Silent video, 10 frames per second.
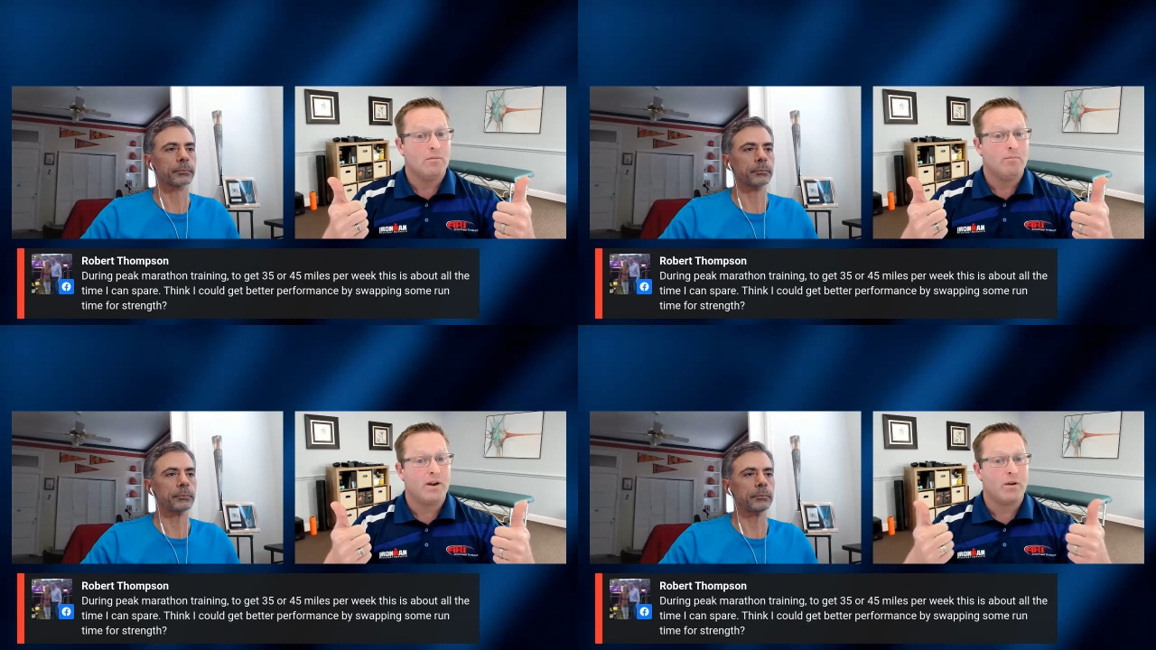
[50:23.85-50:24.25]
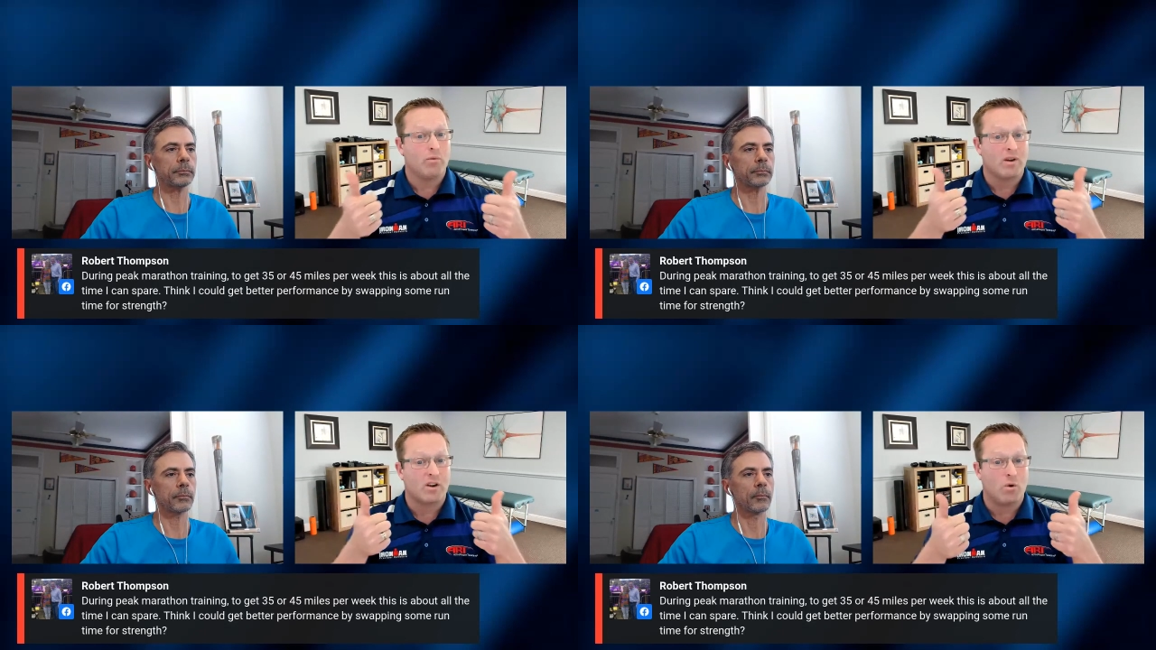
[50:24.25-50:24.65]
Speaker 1: but it
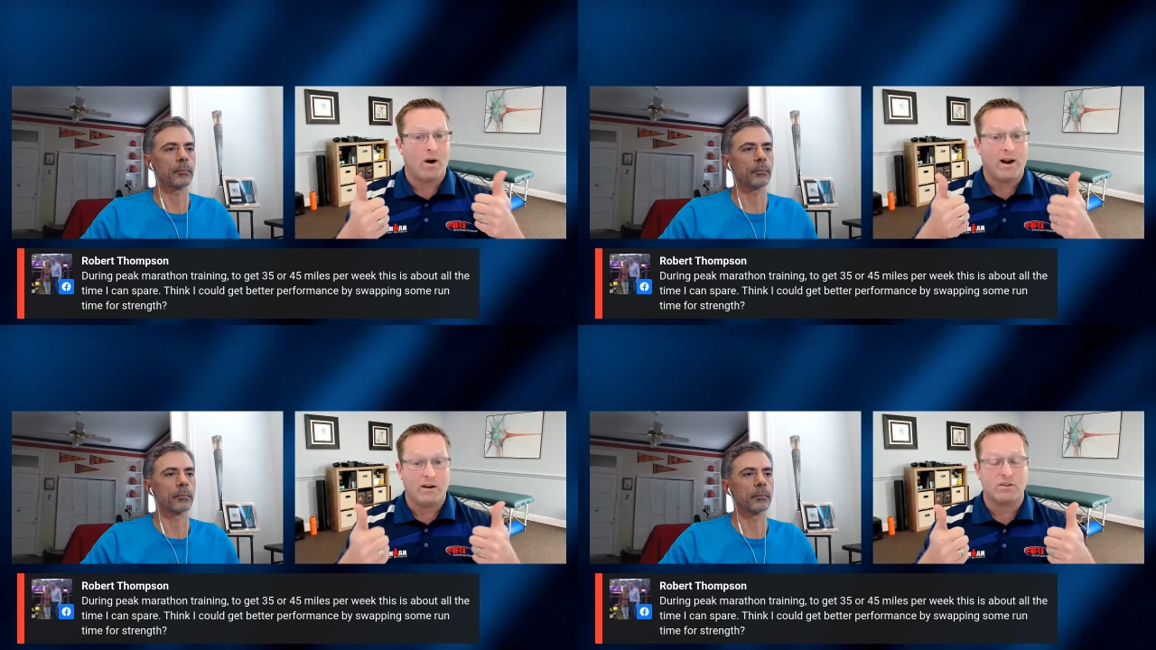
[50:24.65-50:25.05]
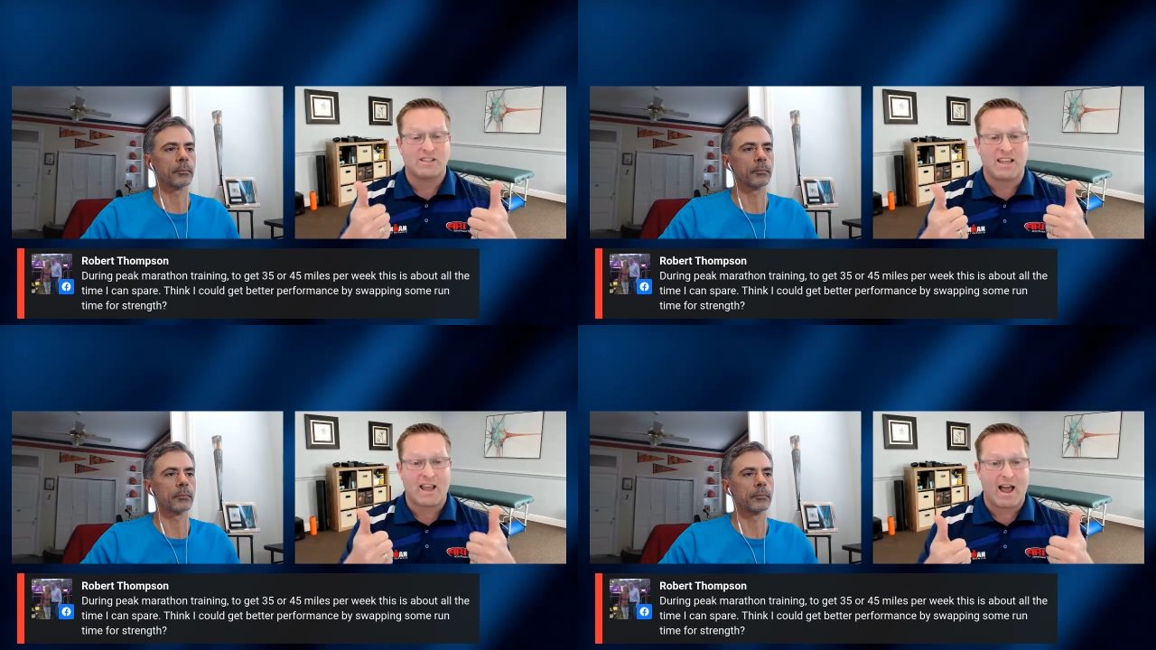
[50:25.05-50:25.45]
requires
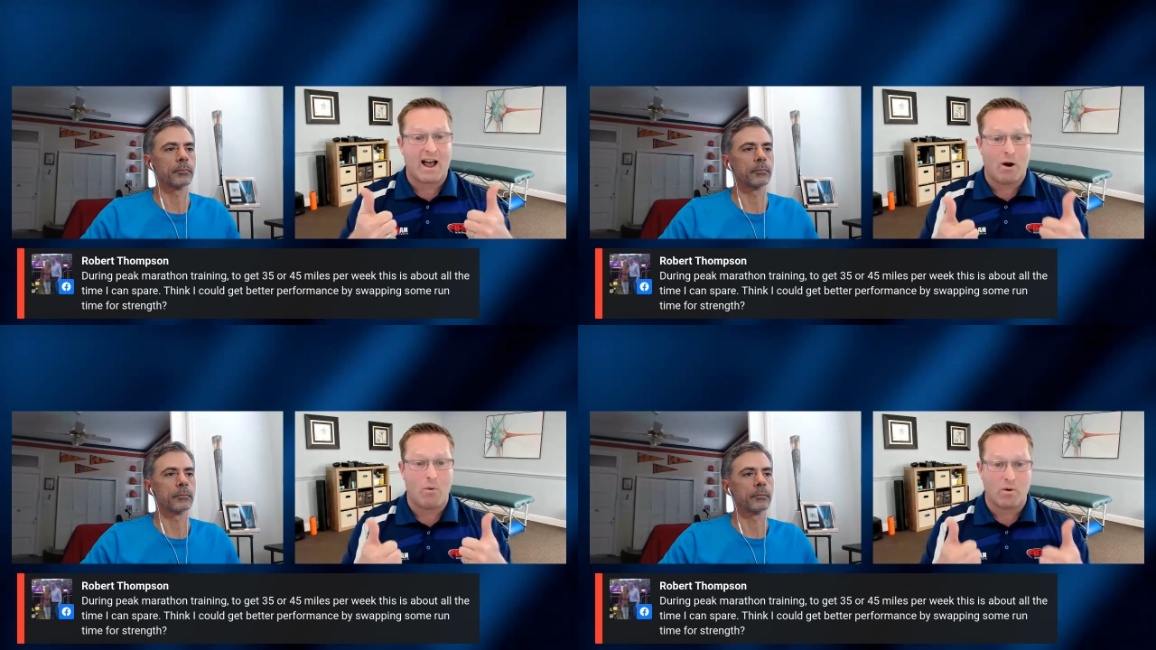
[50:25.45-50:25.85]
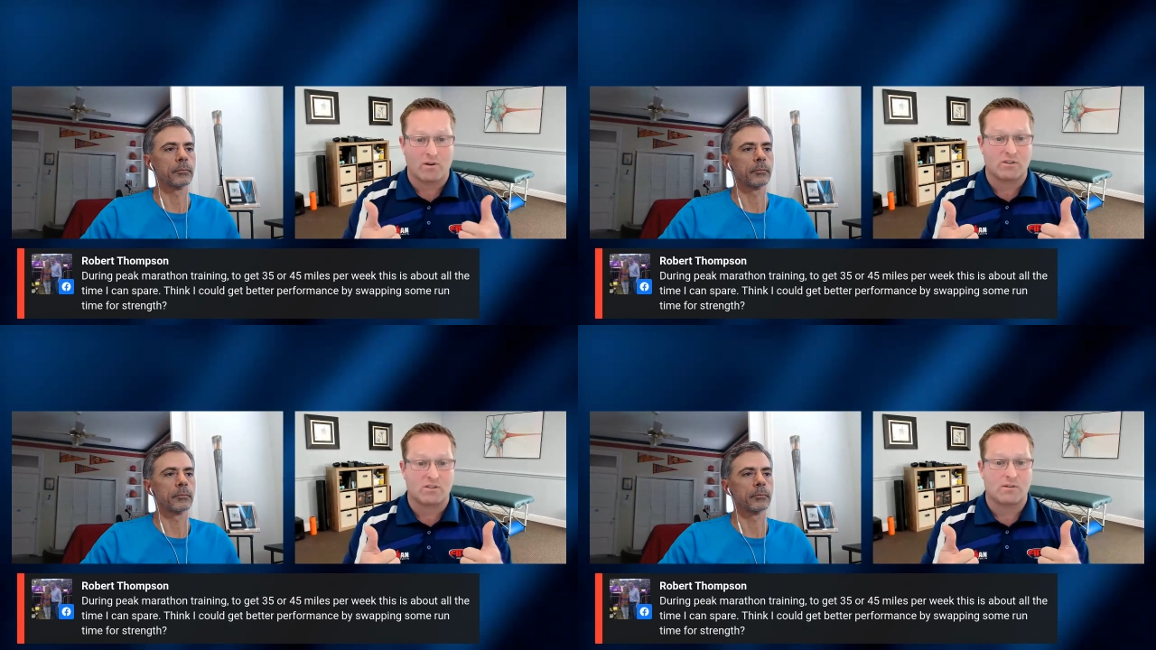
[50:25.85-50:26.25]
the
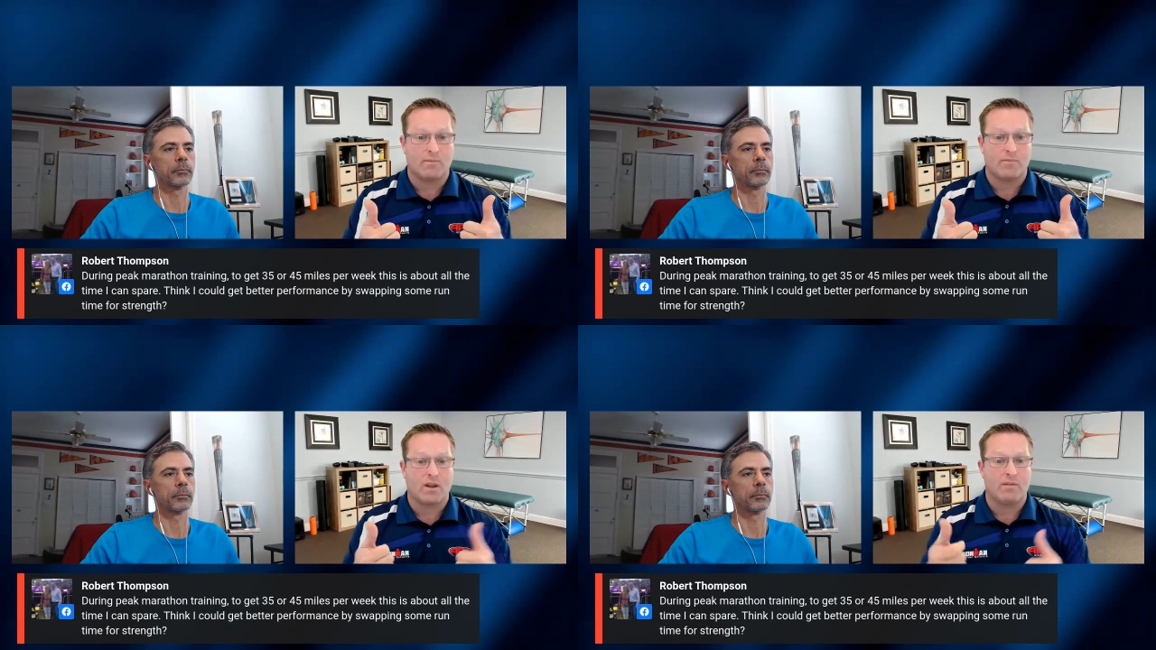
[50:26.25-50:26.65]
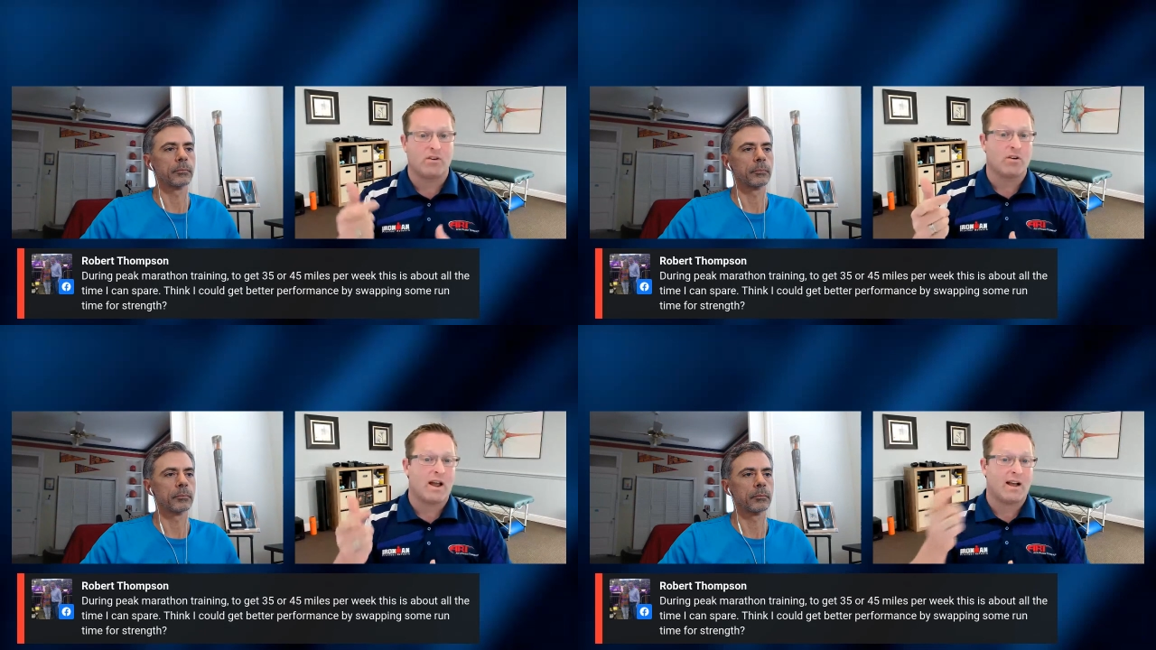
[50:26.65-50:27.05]
hours of
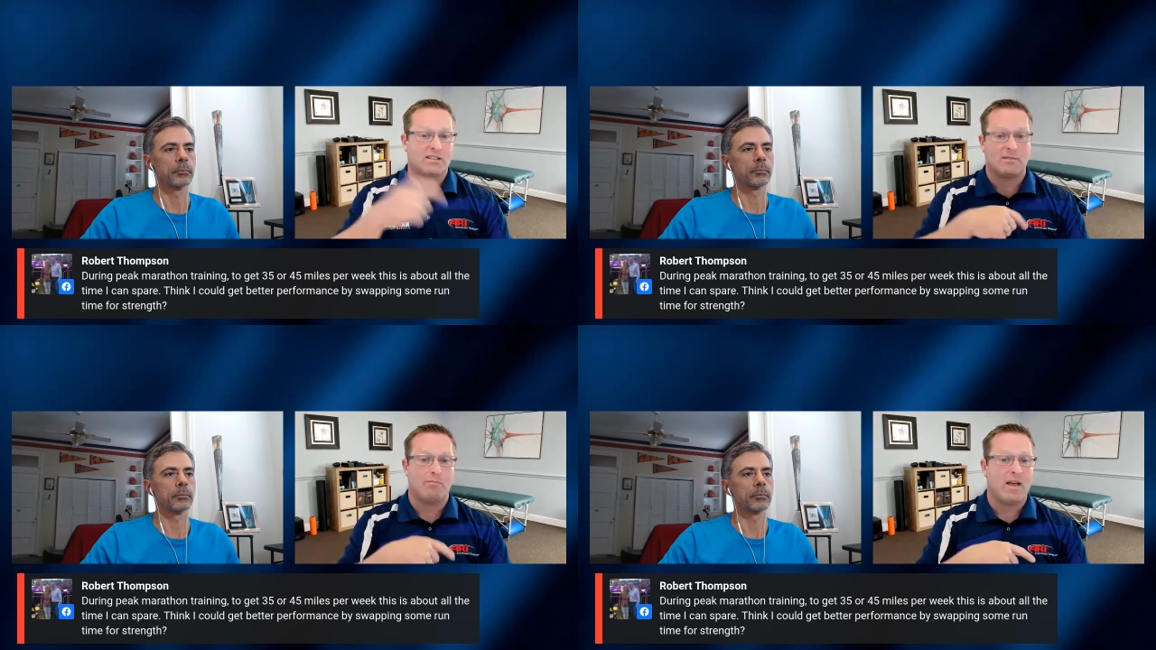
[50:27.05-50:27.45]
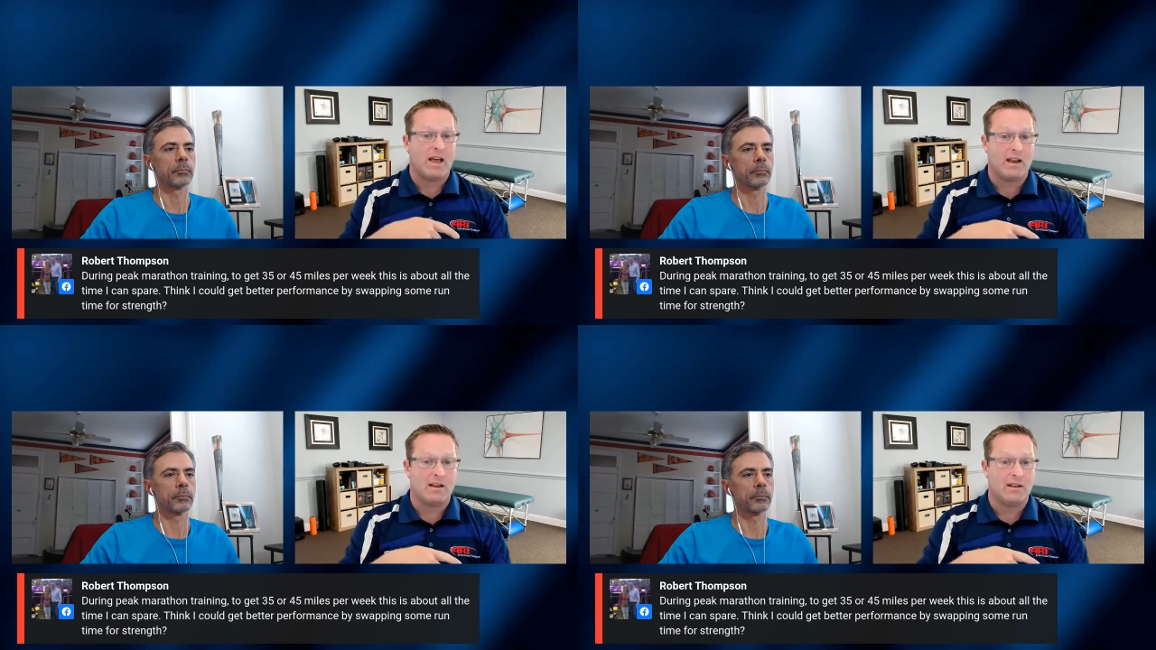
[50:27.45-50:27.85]
your ass in
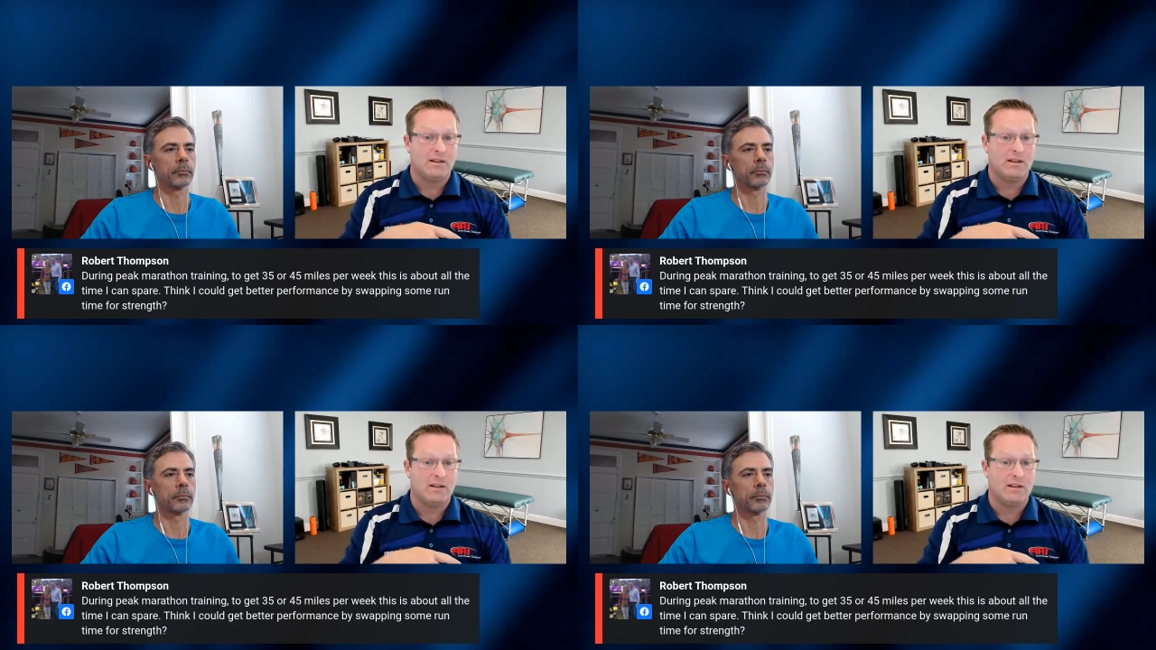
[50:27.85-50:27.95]
bed